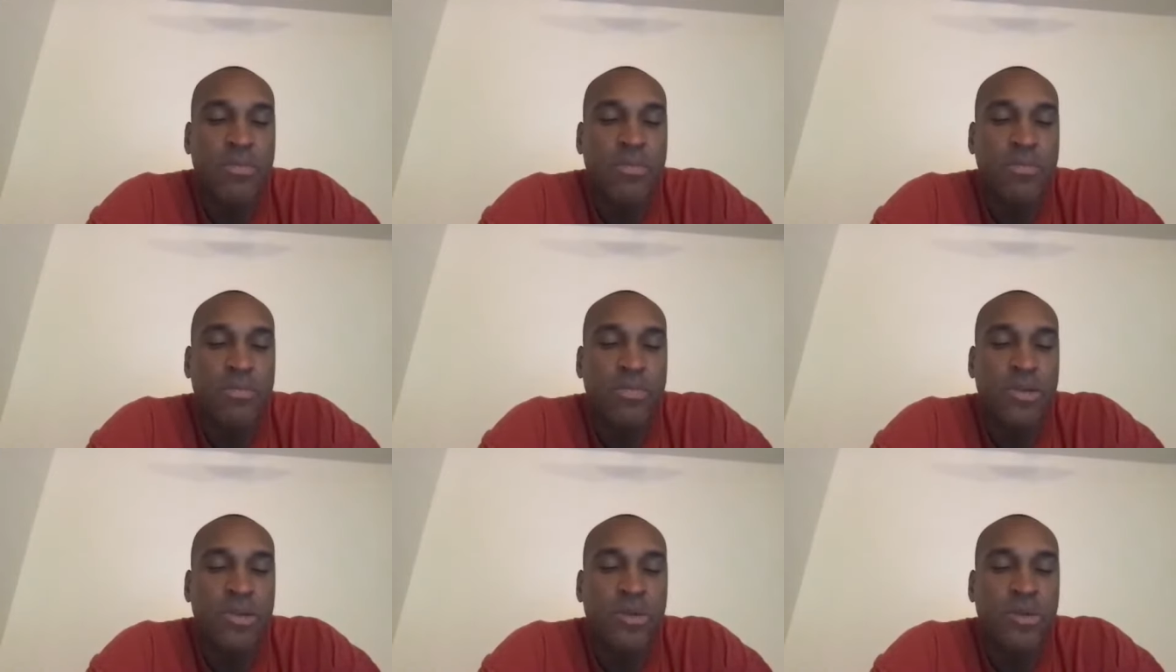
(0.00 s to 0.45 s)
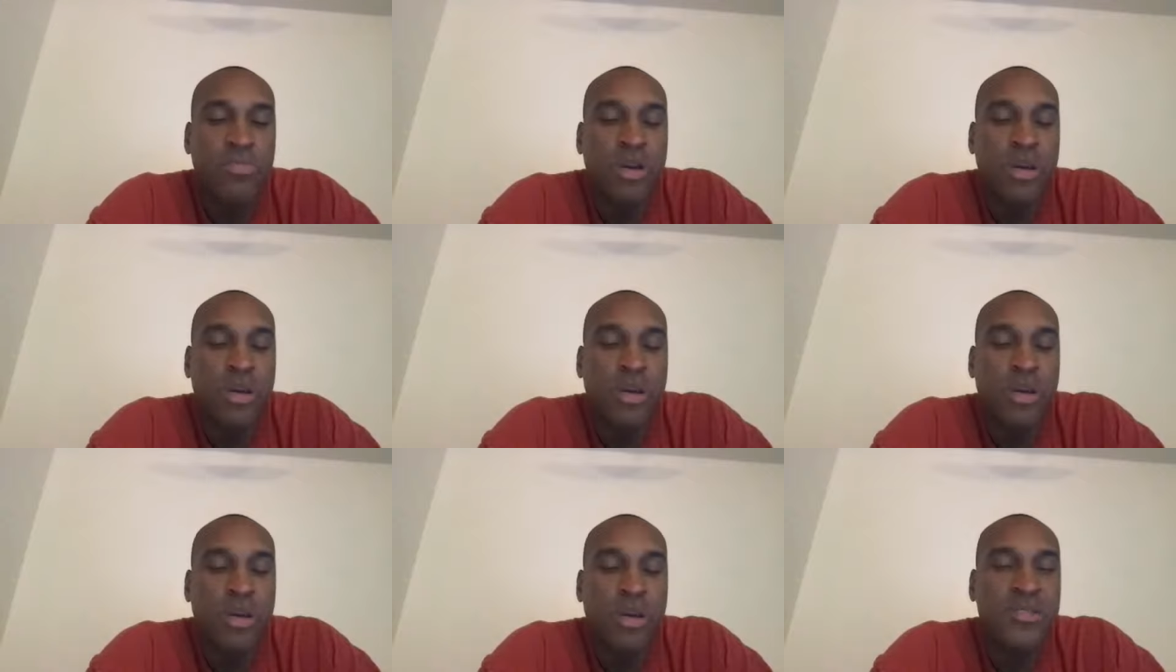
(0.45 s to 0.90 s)
you know,
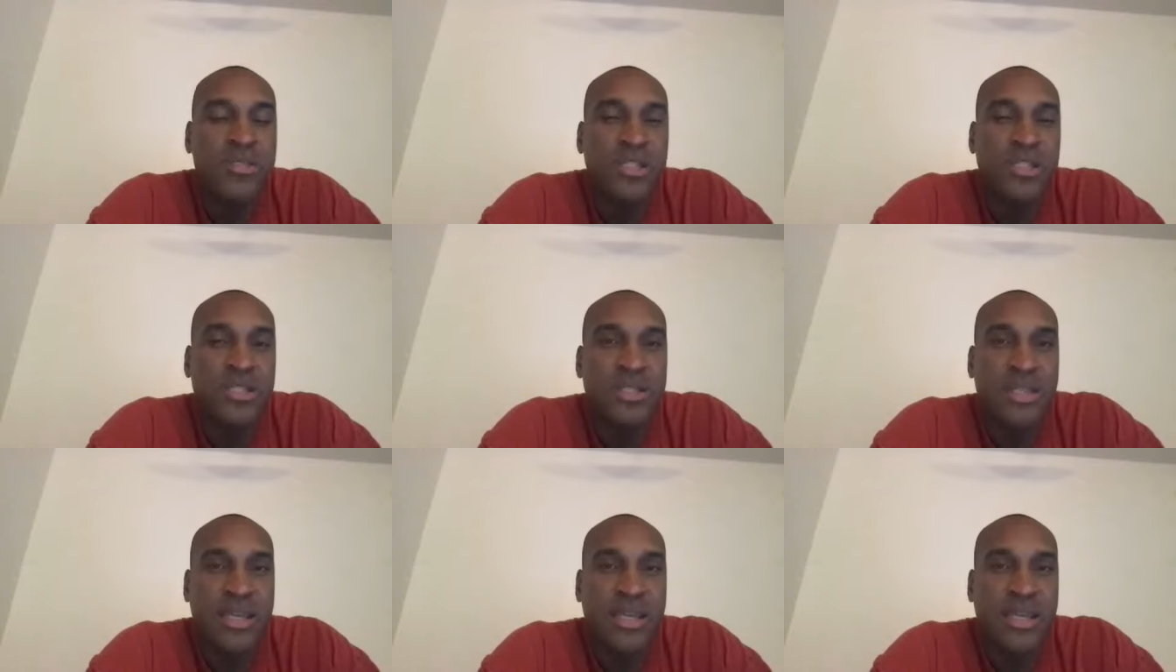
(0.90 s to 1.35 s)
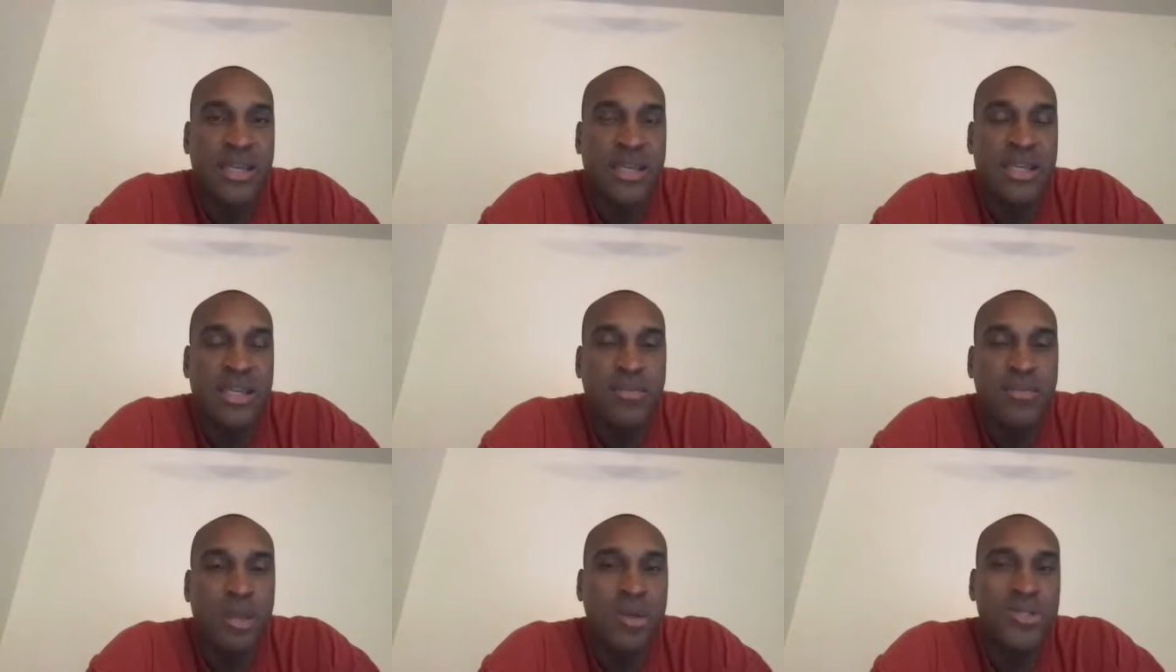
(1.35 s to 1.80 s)
brothers and sisters in the
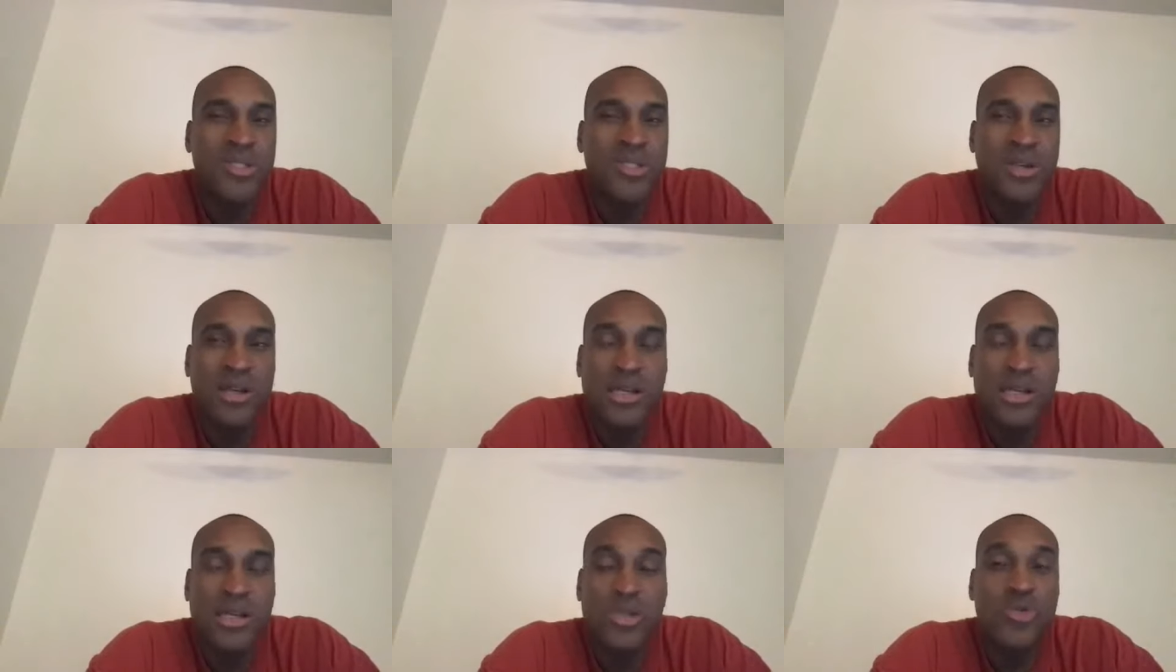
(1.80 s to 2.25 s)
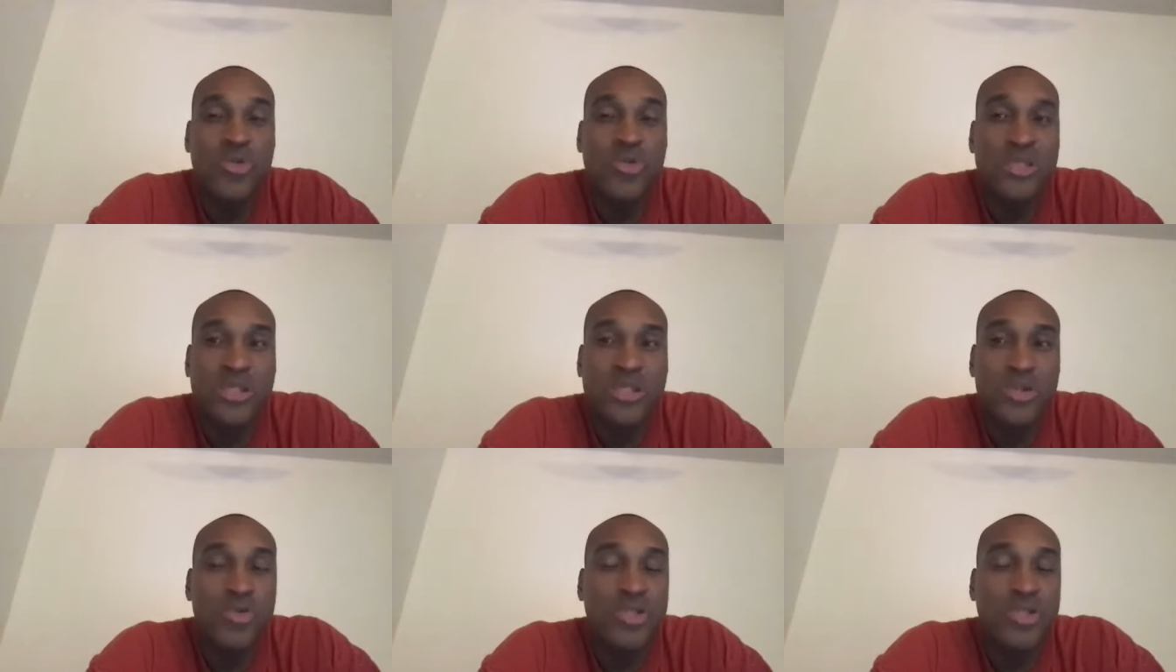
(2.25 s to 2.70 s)
military to use,
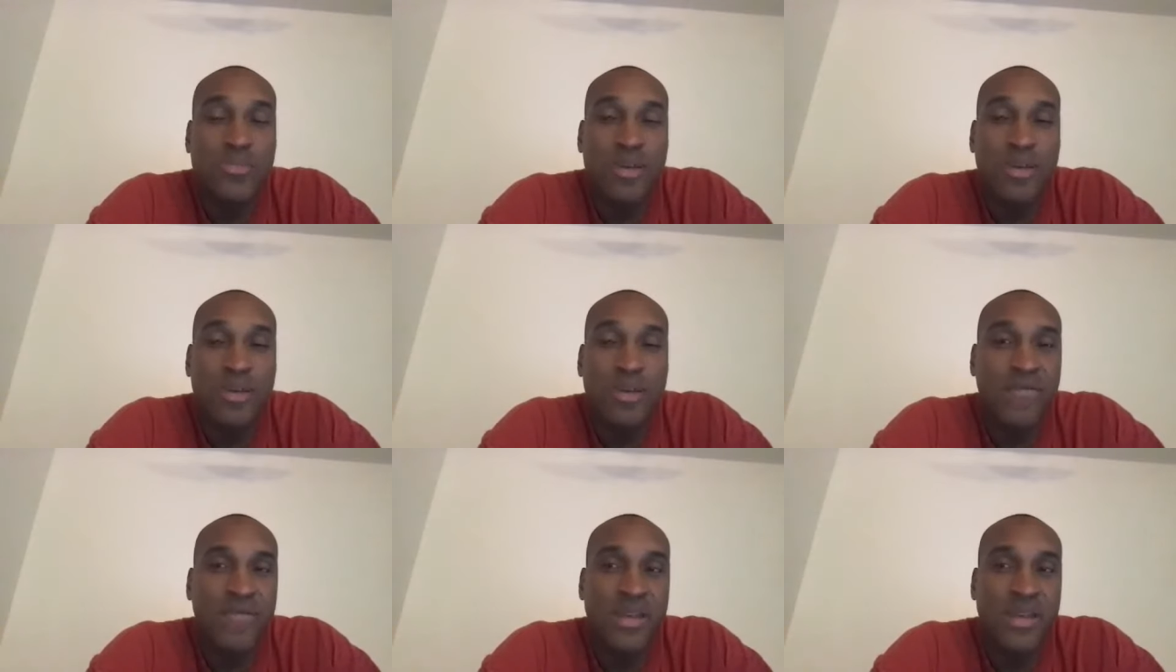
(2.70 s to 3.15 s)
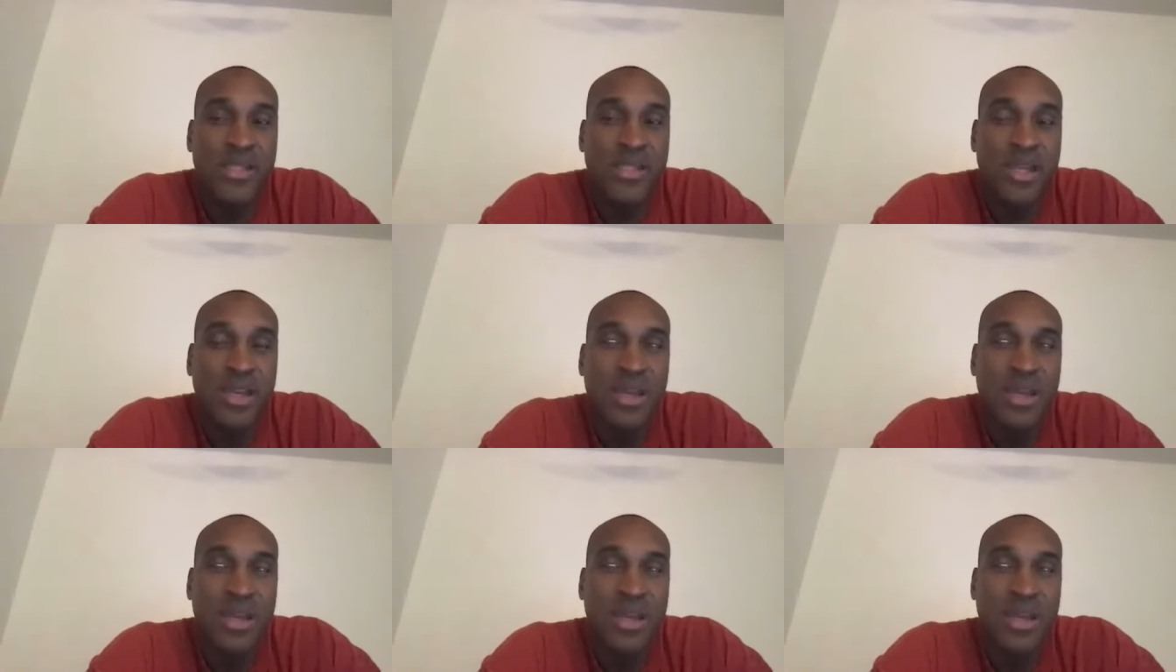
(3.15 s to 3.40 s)
use the benefits.